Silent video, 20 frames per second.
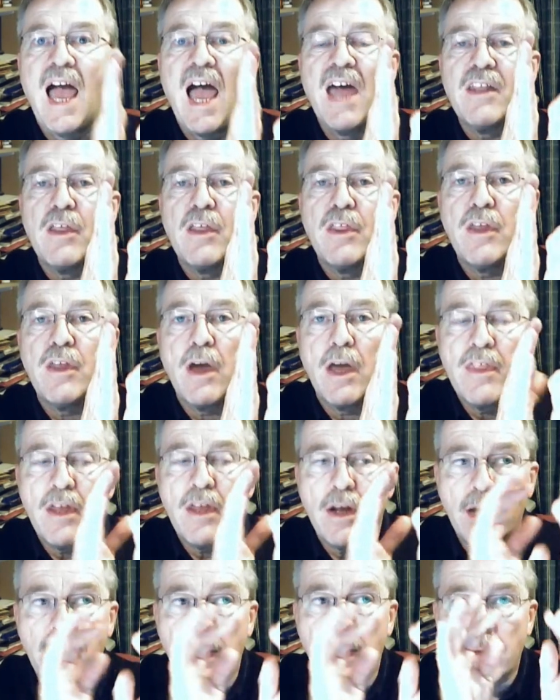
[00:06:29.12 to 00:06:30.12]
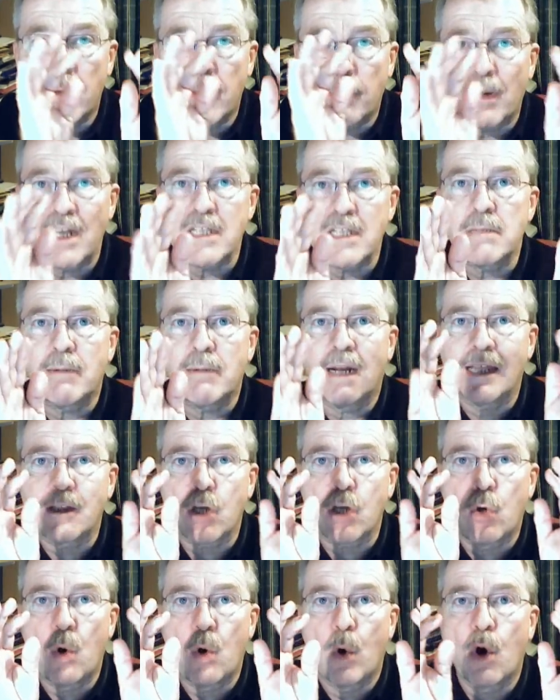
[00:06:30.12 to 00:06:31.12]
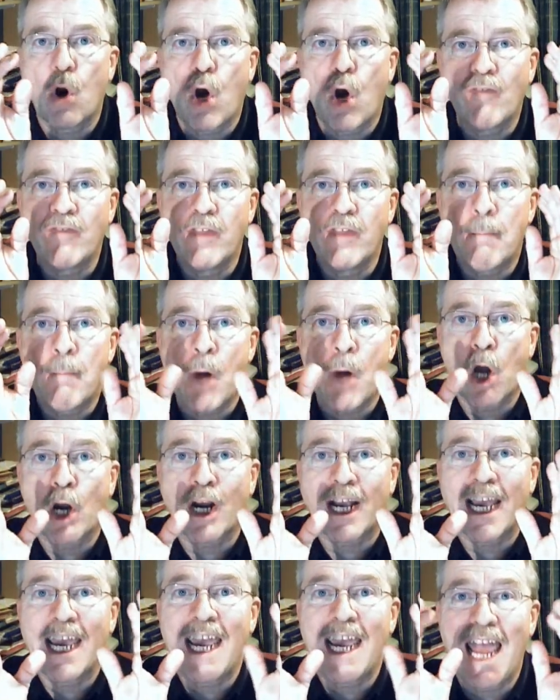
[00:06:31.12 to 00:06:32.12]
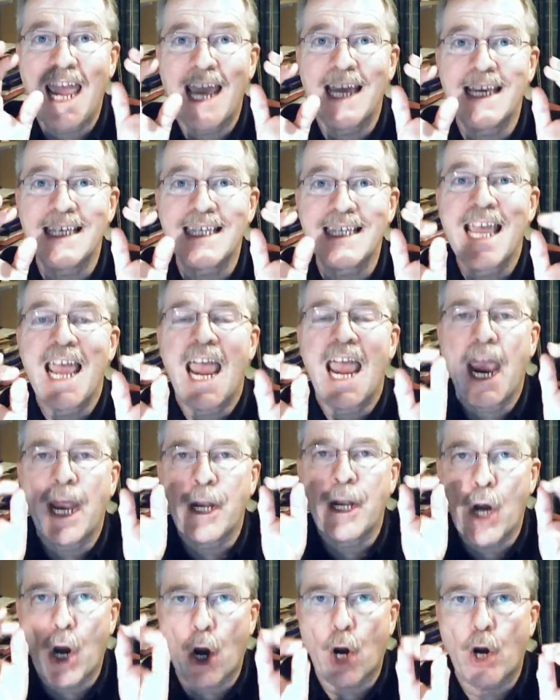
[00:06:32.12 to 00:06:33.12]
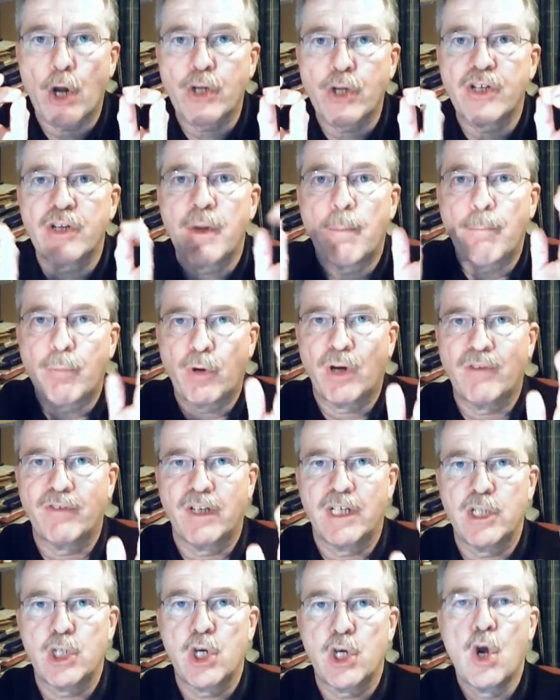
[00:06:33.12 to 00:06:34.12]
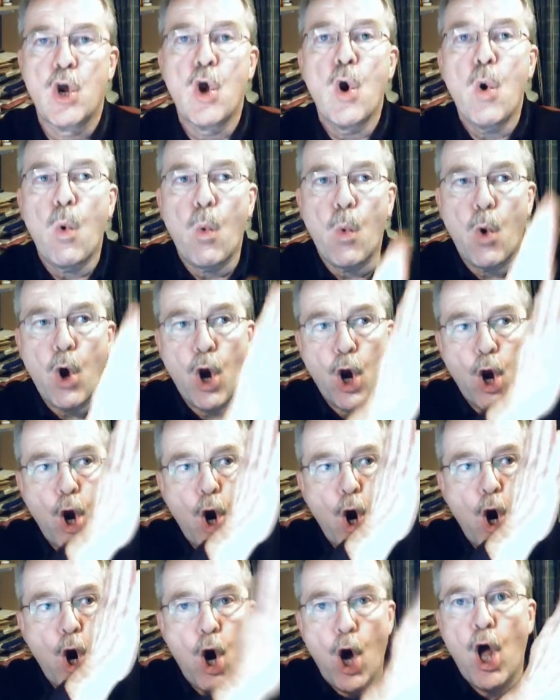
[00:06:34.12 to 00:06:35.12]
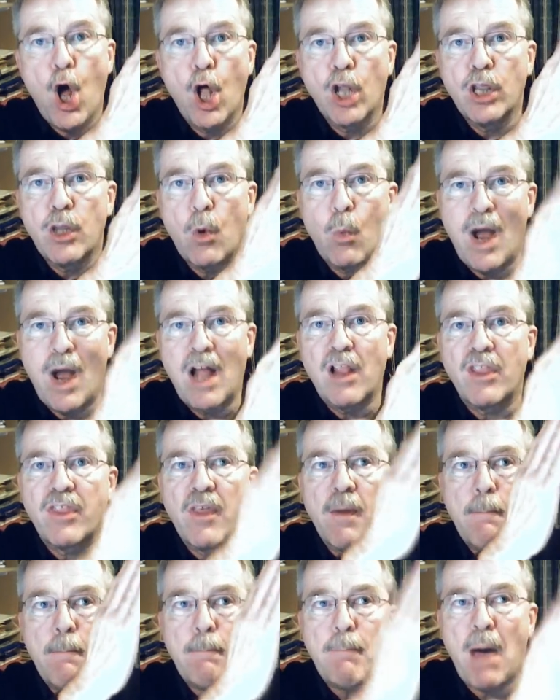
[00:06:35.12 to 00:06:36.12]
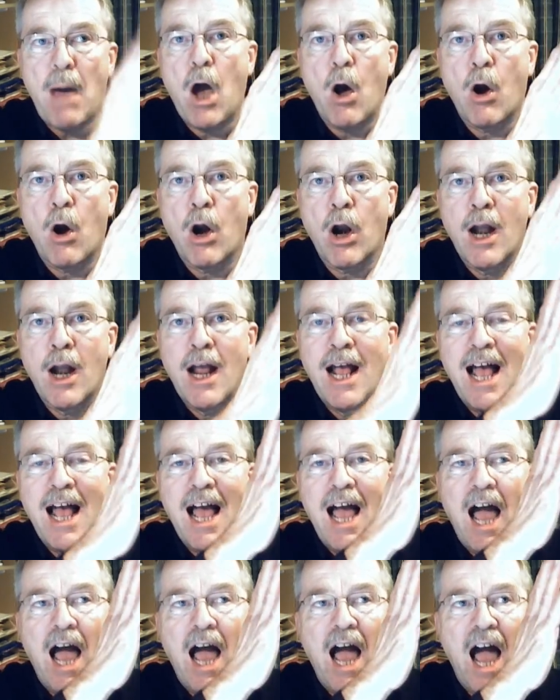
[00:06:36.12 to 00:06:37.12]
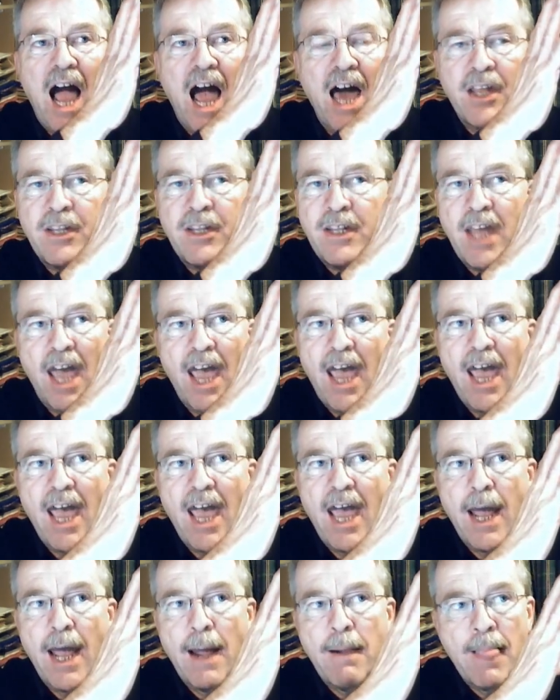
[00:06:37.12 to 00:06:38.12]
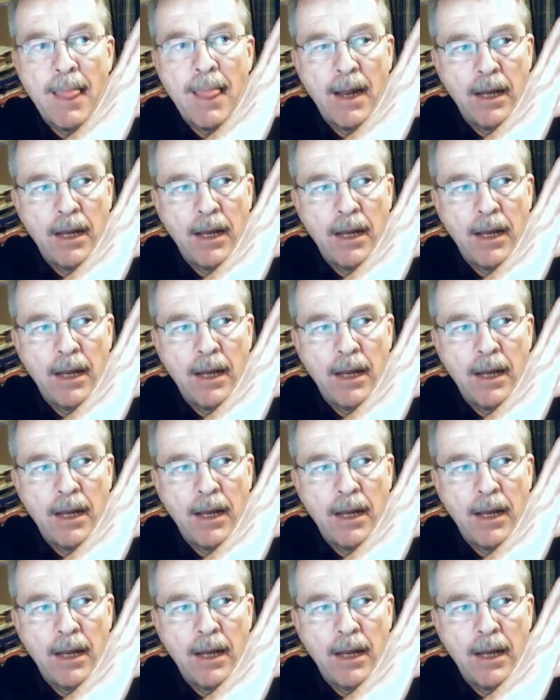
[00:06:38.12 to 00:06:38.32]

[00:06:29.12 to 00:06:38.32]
And the principle at the core of the monarchy is inherited privilege, where all the wealth, power, and the